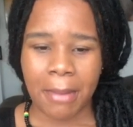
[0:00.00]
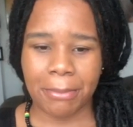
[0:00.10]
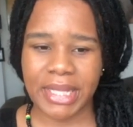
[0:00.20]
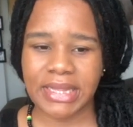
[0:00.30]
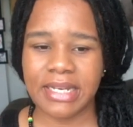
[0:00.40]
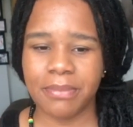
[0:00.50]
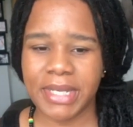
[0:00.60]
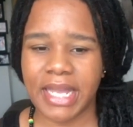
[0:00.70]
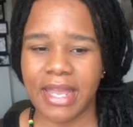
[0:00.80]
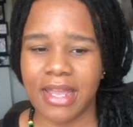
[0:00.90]
But then it
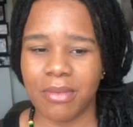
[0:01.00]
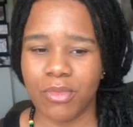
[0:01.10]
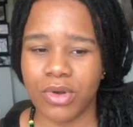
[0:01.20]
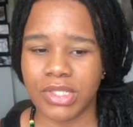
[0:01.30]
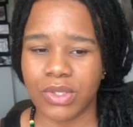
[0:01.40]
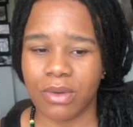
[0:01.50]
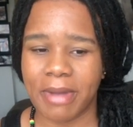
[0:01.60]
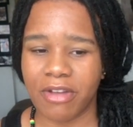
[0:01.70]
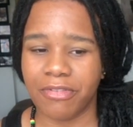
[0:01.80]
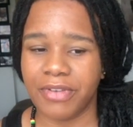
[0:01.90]
became more so
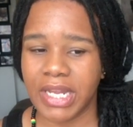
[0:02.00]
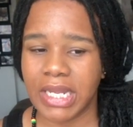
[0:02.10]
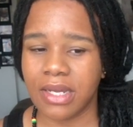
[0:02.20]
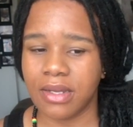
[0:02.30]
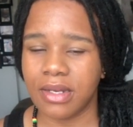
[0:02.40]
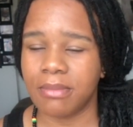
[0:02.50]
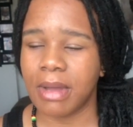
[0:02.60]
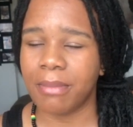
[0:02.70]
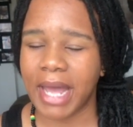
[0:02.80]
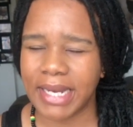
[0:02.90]
about feeling good in
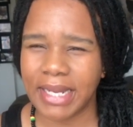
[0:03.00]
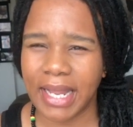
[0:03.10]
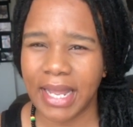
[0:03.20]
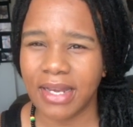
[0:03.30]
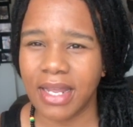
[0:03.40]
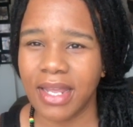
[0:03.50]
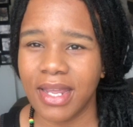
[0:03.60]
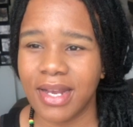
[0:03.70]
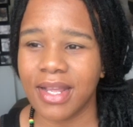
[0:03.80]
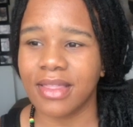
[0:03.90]
my body and
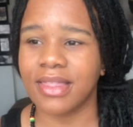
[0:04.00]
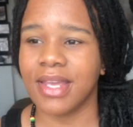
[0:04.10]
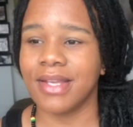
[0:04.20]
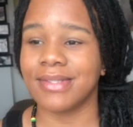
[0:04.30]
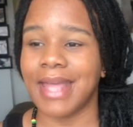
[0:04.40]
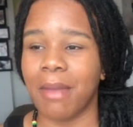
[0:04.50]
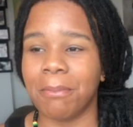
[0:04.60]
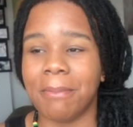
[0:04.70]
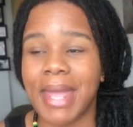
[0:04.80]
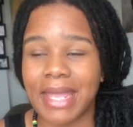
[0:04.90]
eating things that
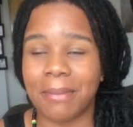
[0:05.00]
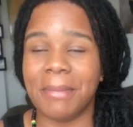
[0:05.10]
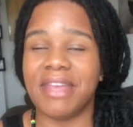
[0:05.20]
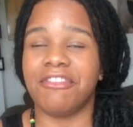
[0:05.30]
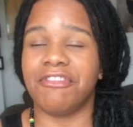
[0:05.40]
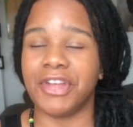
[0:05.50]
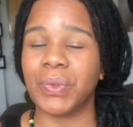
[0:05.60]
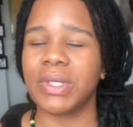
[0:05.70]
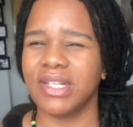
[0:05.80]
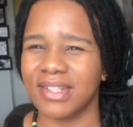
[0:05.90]
make me
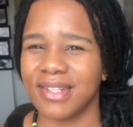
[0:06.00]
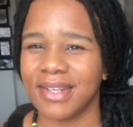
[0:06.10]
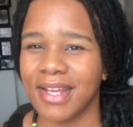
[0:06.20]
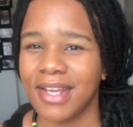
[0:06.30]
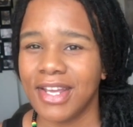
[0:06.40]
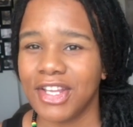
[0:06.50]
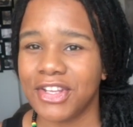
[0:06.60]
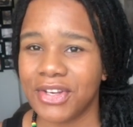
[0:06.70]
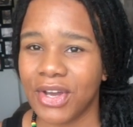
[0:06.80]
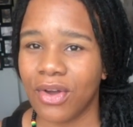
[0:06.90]
feel good.
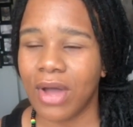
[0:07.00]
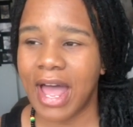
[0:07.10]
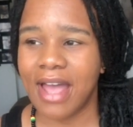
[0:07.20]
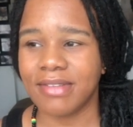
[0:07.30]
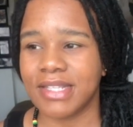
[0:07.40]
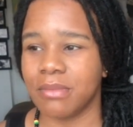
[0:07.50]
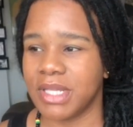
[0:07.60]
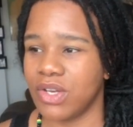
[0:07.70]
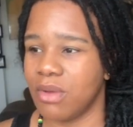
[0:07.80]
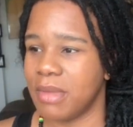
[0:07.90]
You know, I have
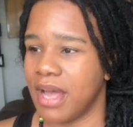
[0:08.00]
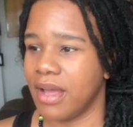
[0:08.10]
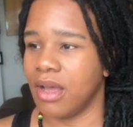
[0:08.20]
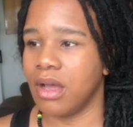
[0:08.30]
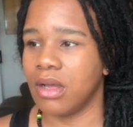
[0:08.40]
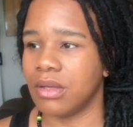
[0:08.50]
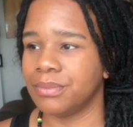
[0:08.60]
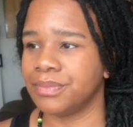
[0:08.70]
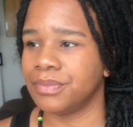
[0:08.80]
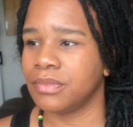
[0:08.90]
something on my
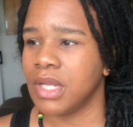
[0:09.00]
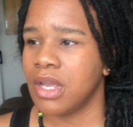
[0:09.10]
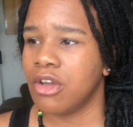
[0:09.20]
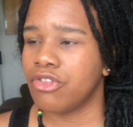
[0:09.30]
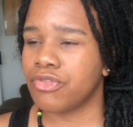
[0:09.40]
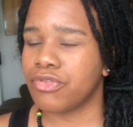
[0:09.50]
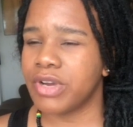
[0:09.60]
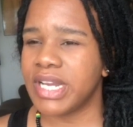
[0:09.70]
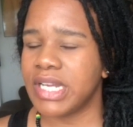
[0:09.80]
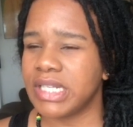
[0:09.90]
um,
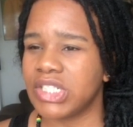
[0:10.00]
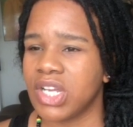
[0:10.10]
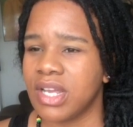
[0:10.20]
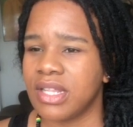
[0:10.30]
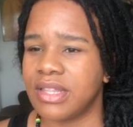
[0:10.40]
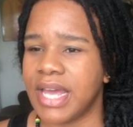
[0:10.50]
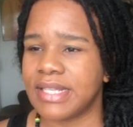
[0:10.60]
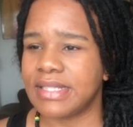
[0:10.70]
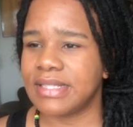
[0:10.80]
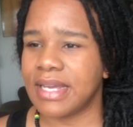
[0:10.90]
fridge that
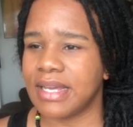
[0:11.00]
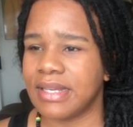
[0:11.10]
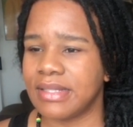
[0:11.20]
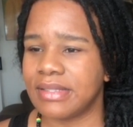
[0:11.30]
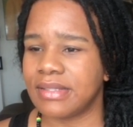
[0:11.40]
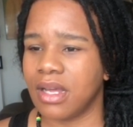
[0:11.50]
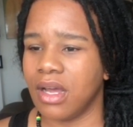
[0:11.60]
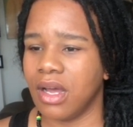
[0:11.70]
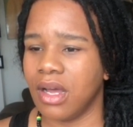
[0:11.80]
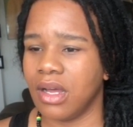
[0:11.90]
says,
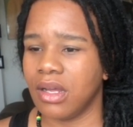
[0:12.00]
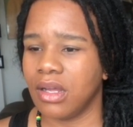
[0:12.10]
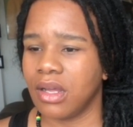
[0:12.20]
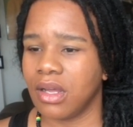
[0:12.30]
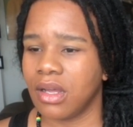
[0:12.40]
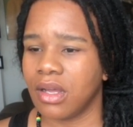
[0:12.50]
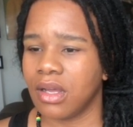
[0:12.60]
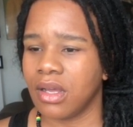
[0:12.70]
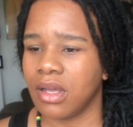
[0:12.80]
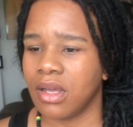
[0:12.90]
uh,
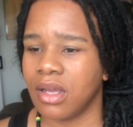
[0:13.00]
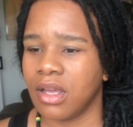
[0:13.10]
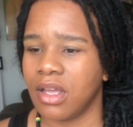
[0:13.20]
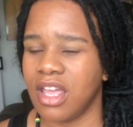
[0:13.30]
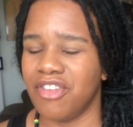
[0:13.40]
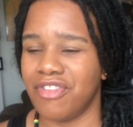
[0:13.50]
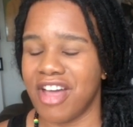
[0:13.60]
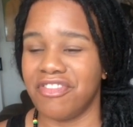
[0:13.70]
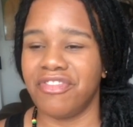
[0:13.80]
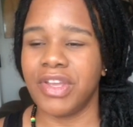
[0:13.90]
if I
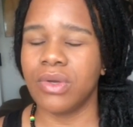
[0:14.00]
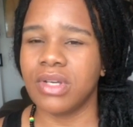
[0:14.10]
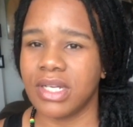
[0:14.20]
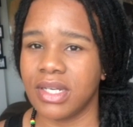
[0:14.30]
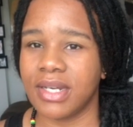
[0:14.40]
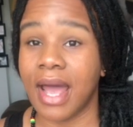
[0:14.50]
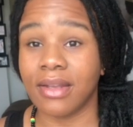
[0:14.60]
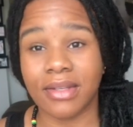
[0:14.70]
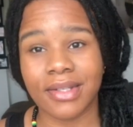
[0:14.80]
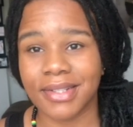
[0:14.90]
feel good, I
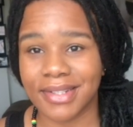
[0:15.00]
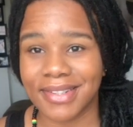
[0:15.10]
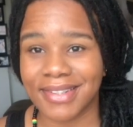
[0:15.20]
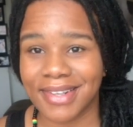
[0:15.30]
look good.